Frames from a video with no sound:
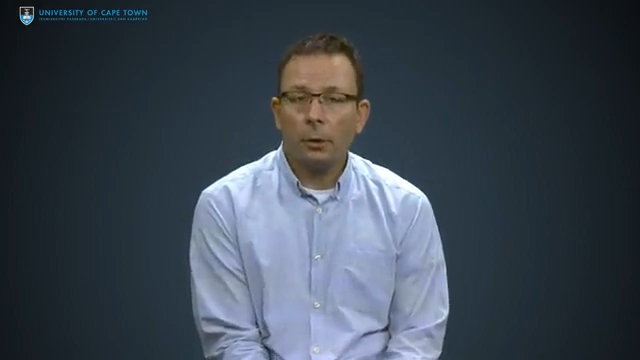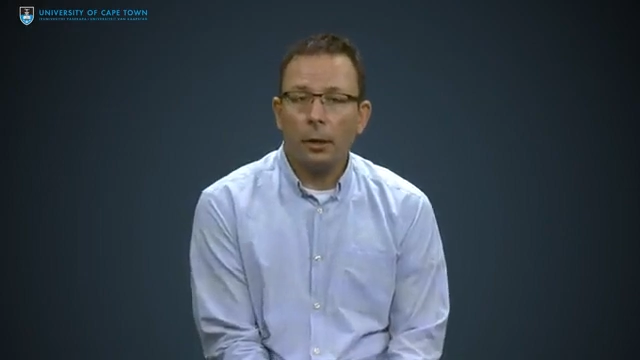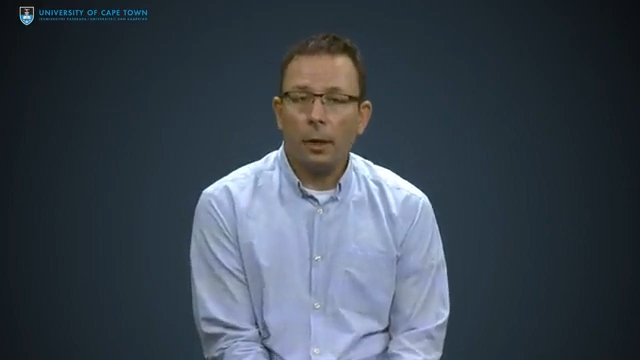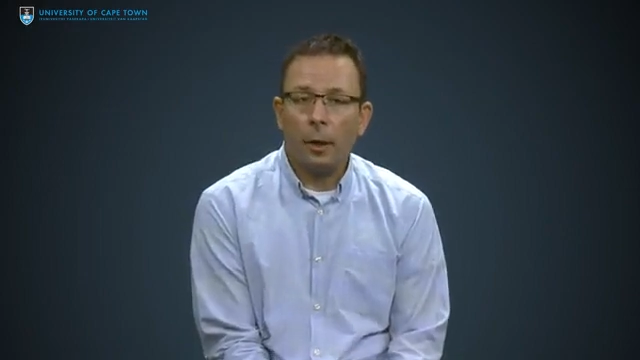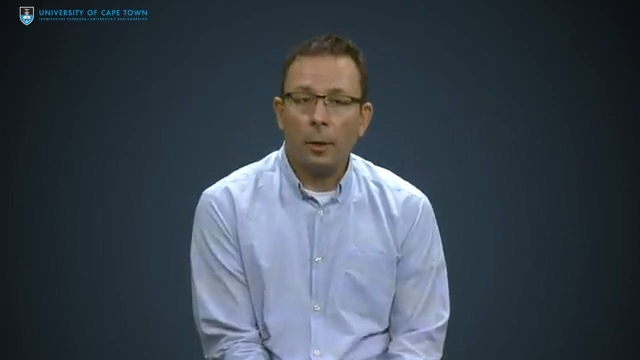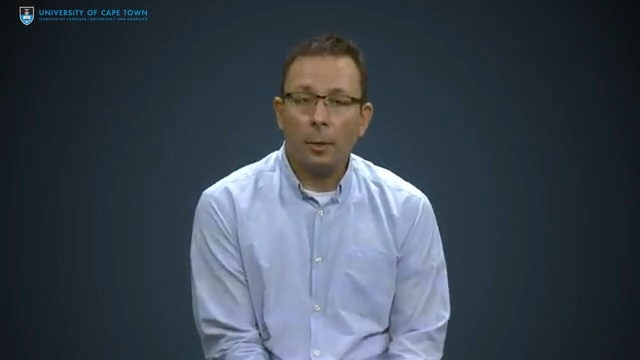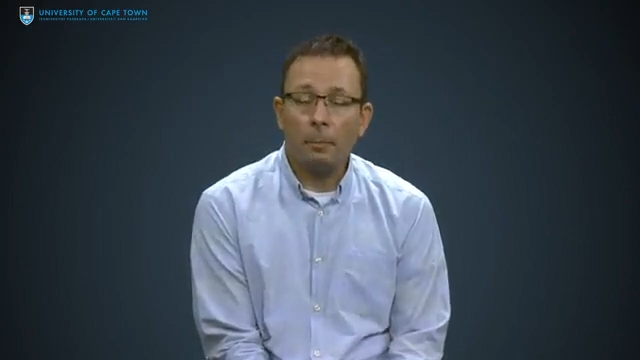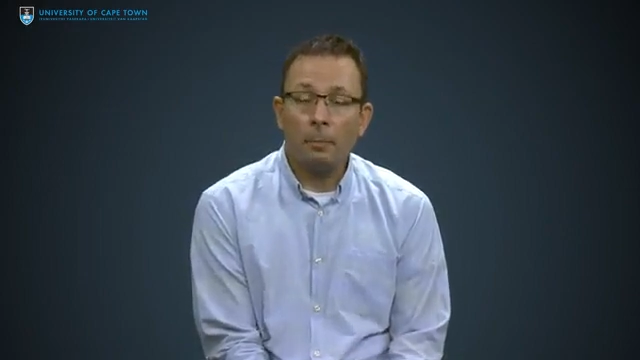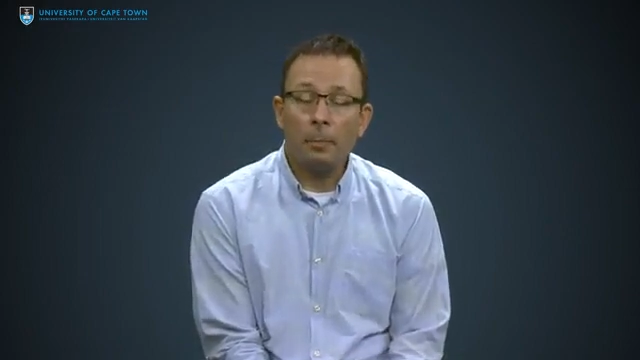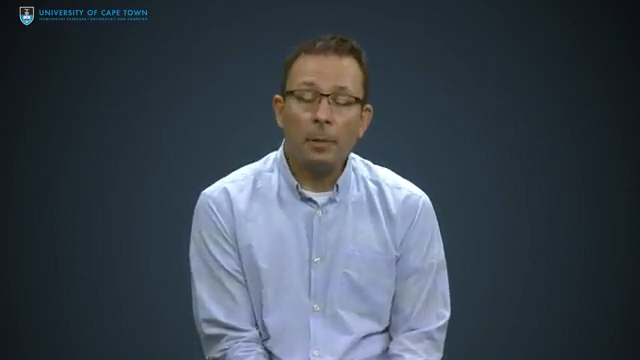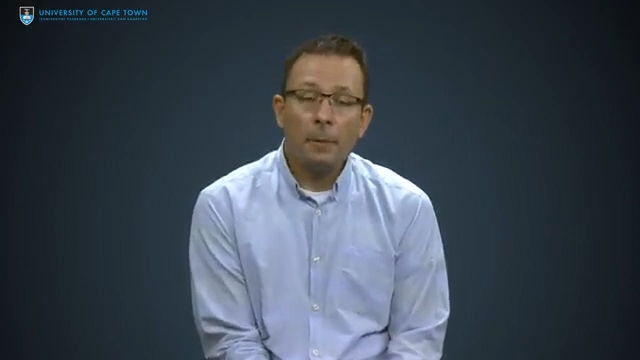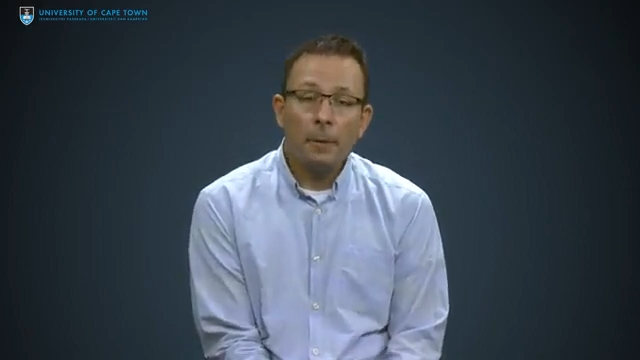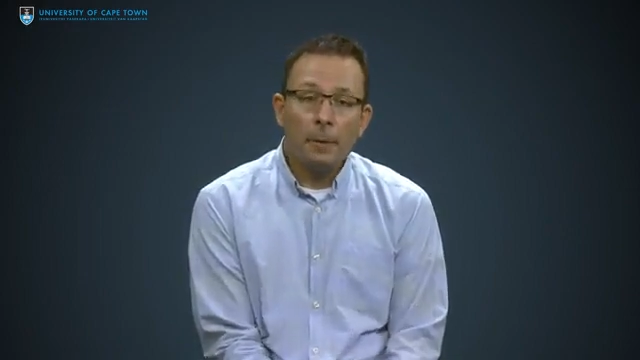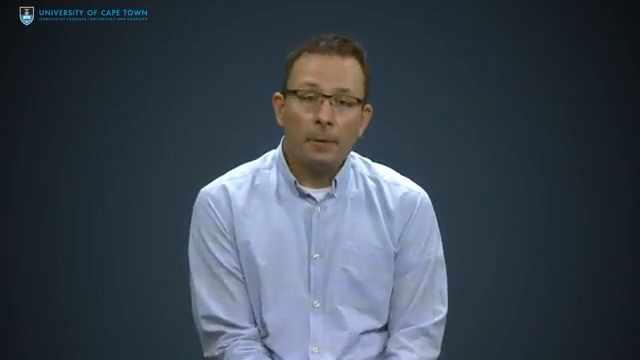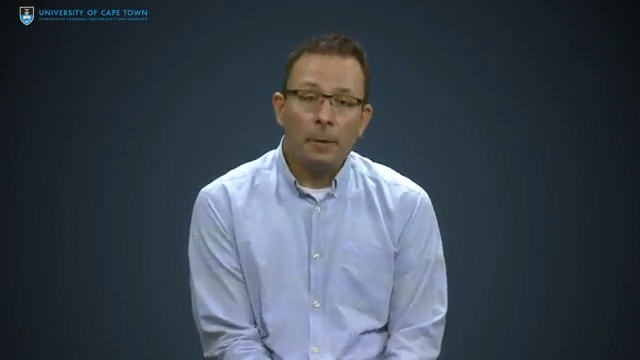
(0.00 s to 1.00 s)

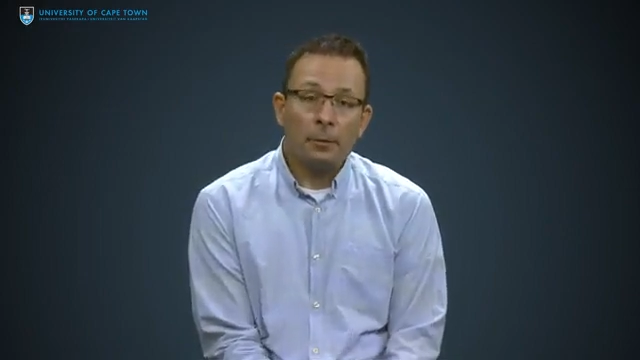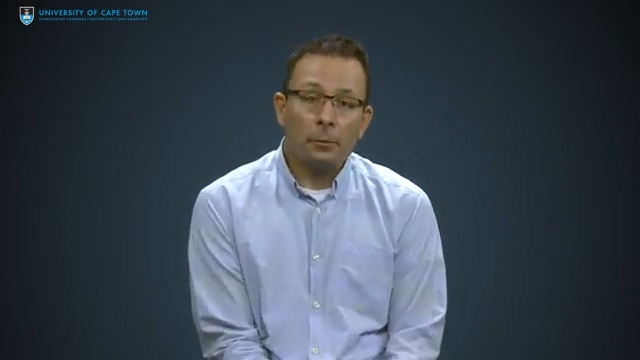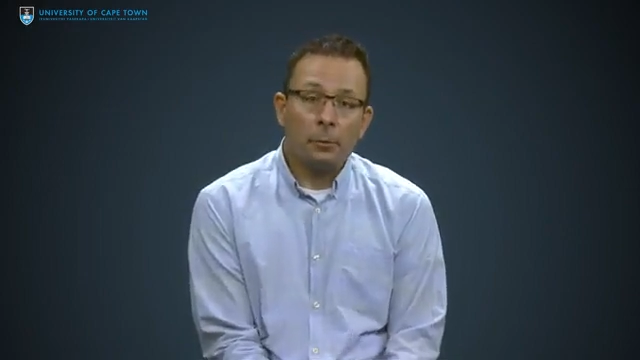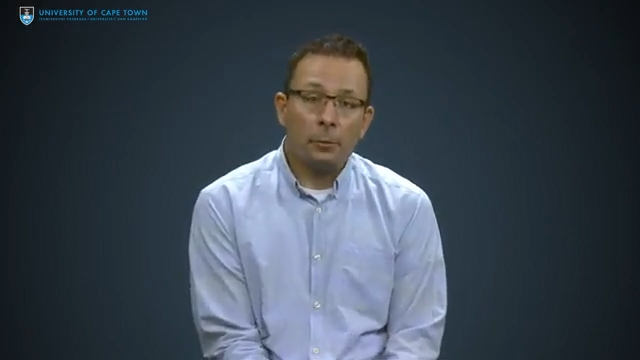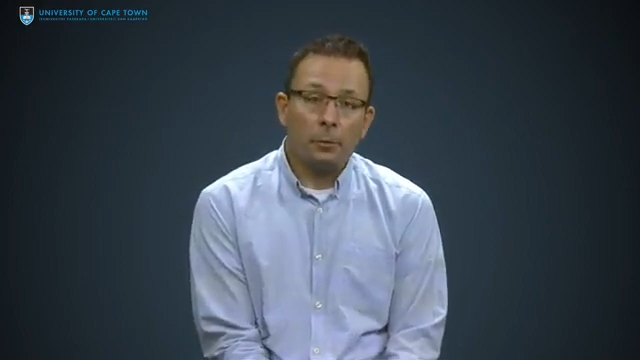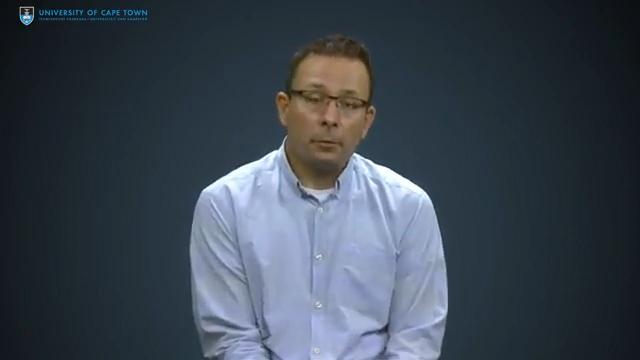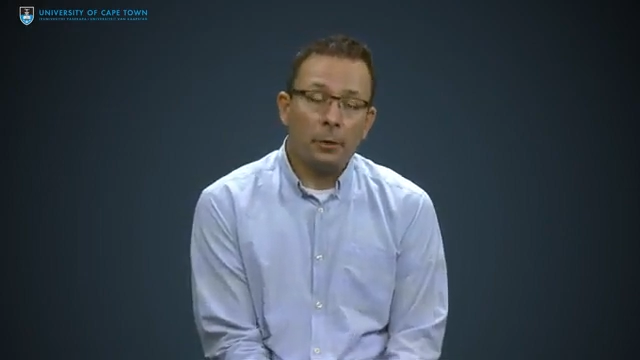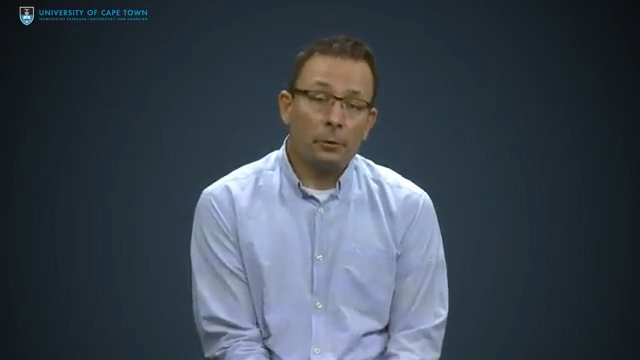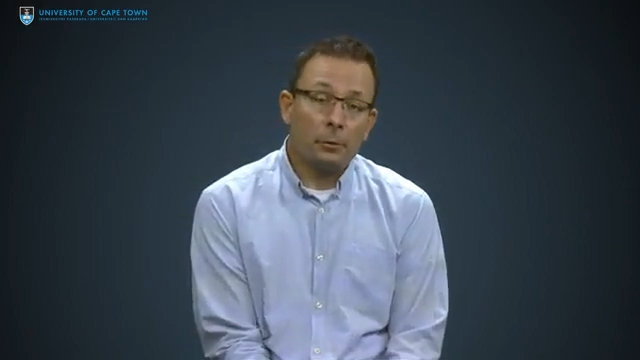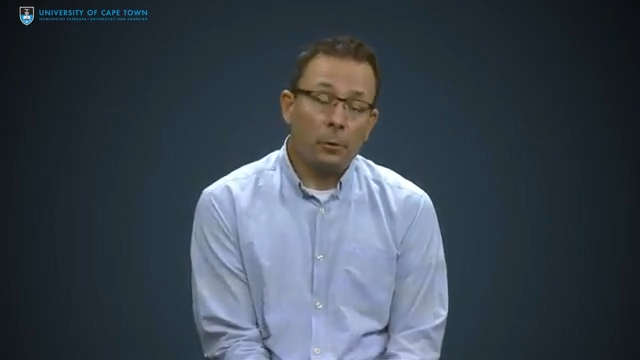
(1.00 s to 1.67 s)
there's